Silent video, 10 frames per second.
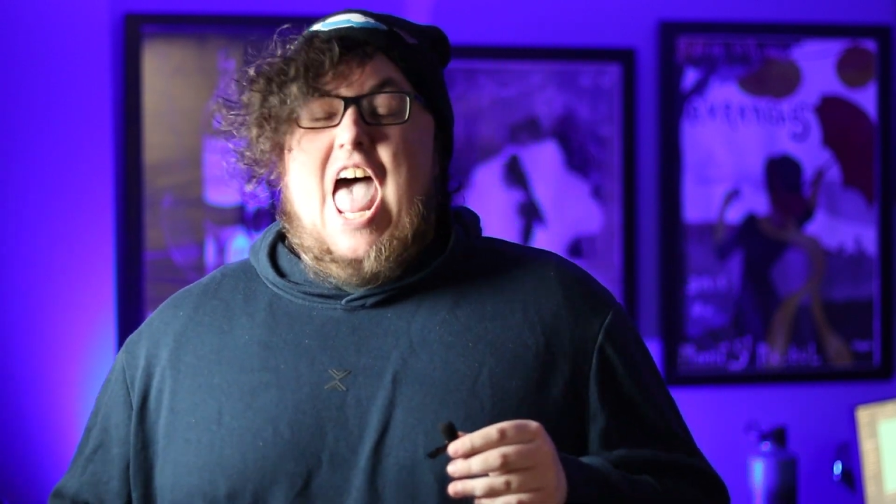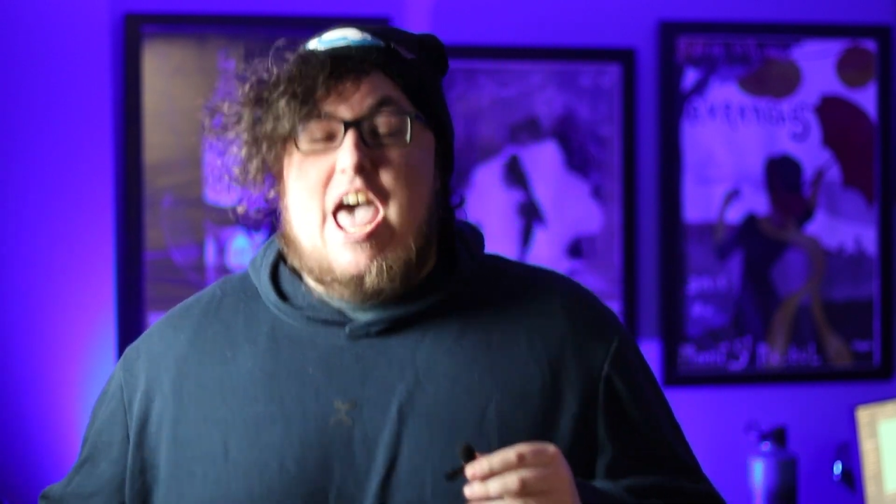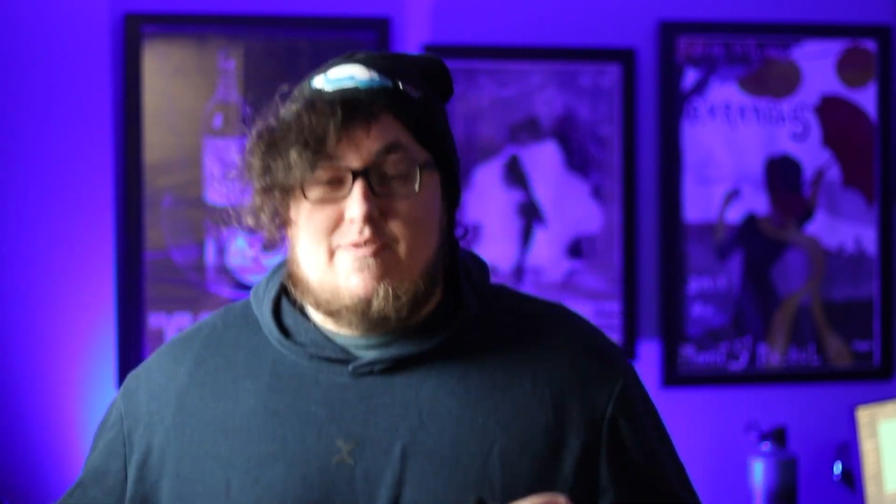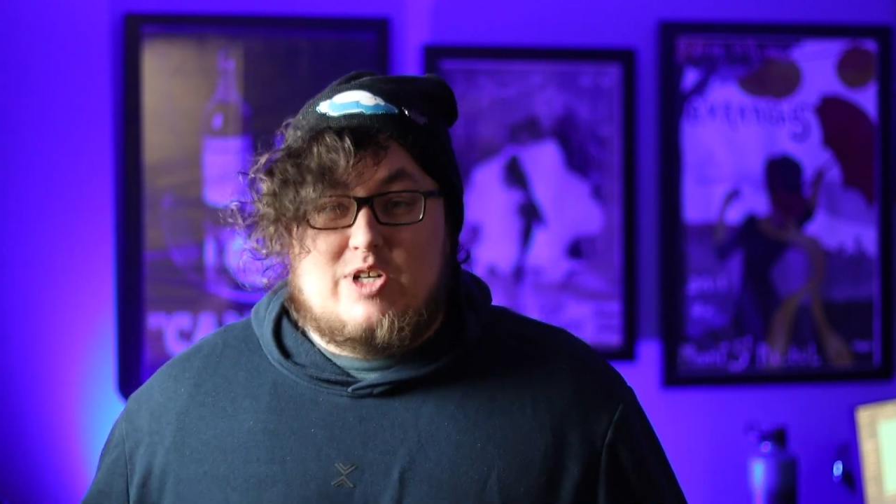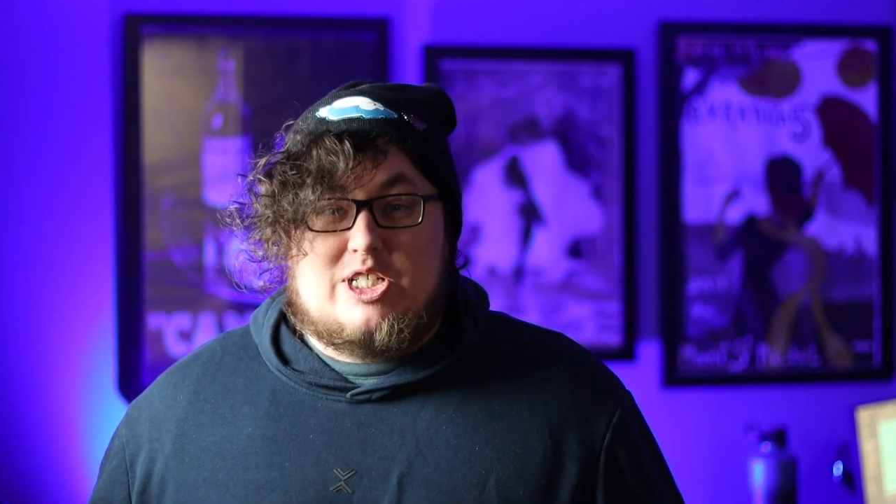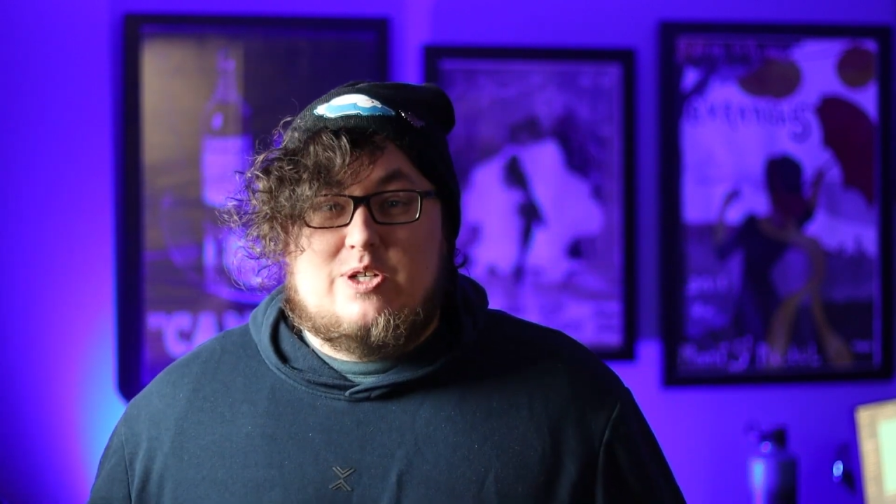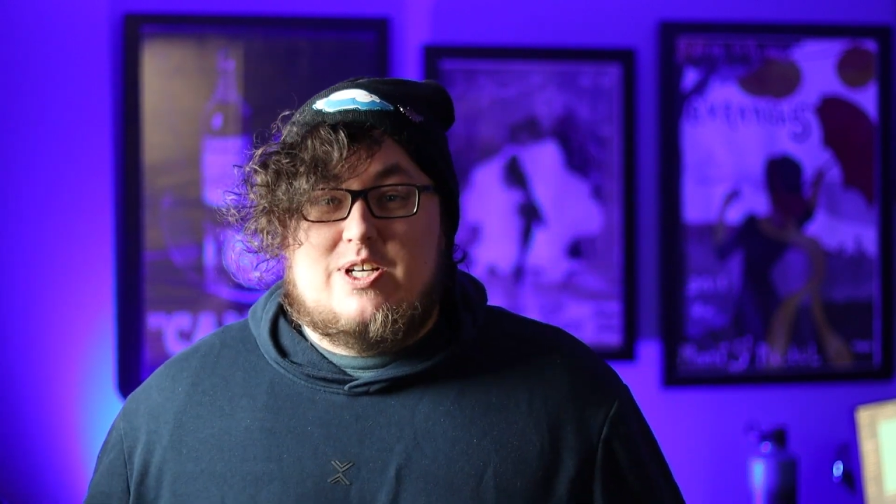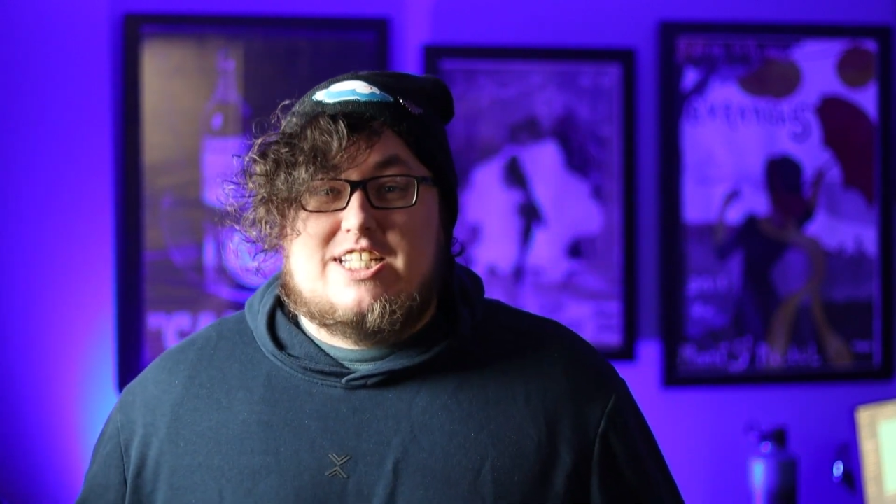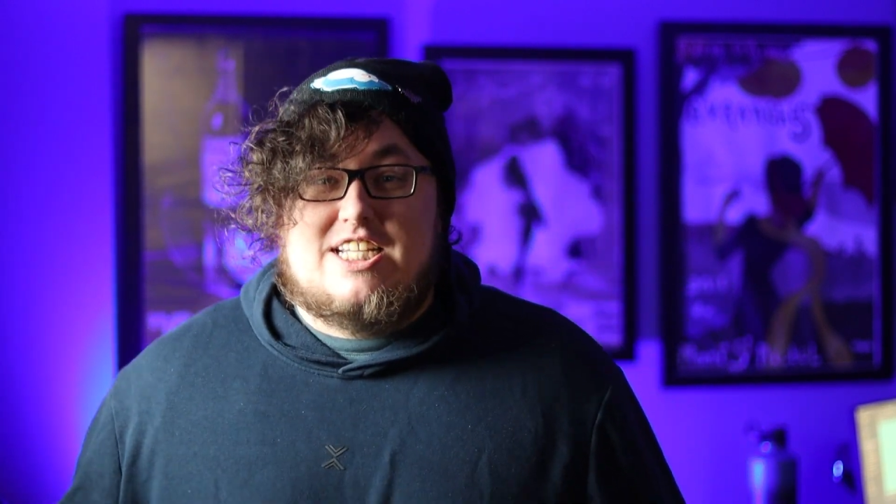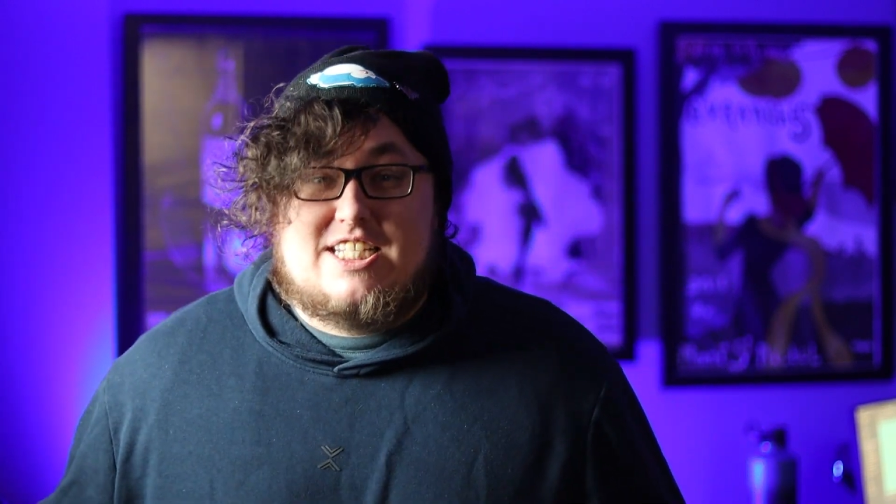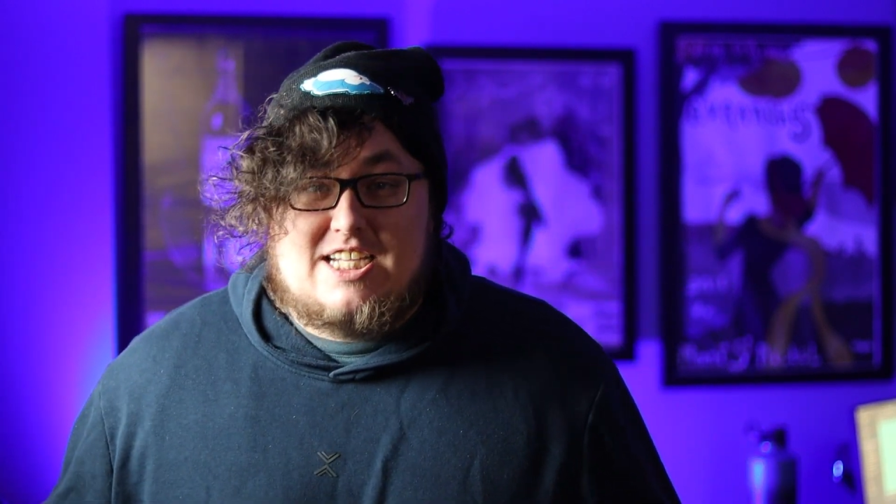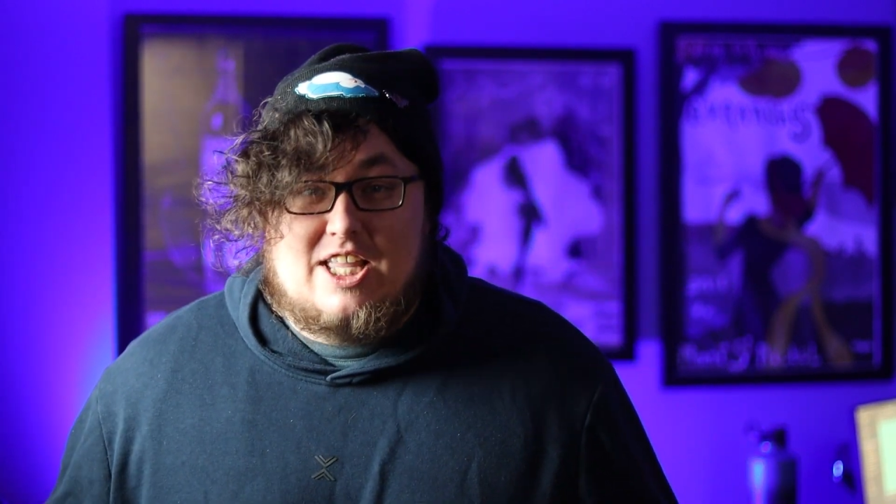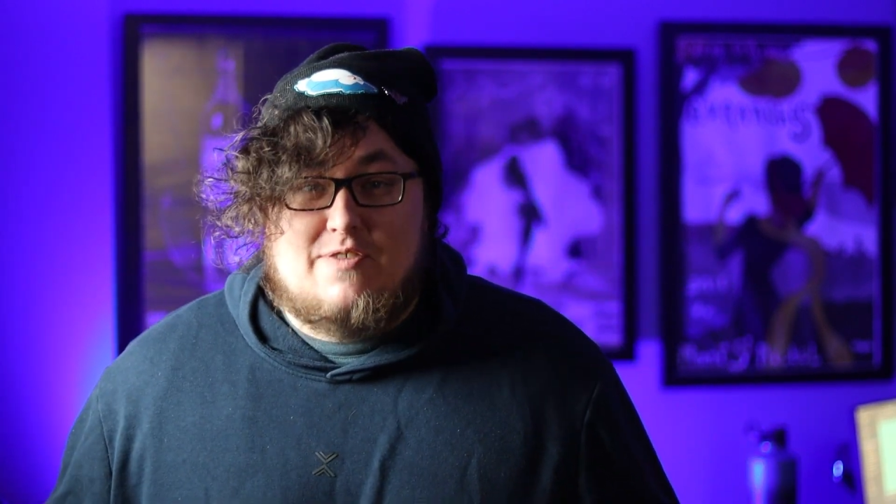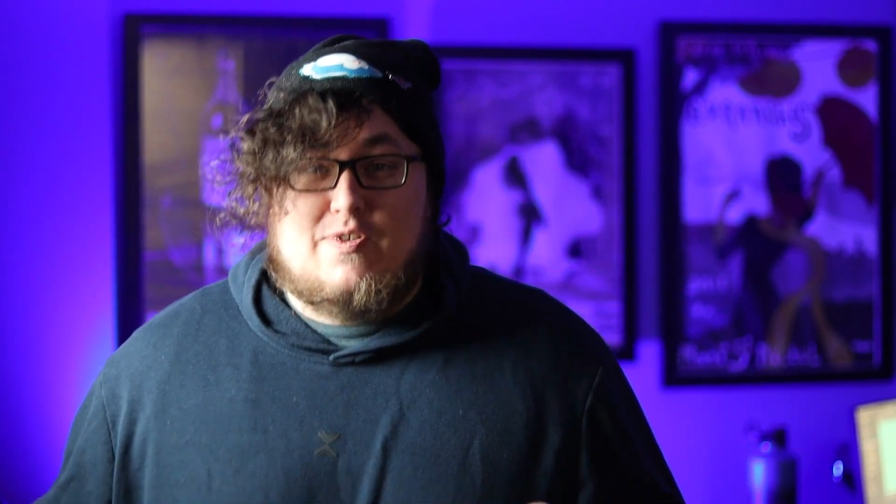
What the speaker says: ever to exist on the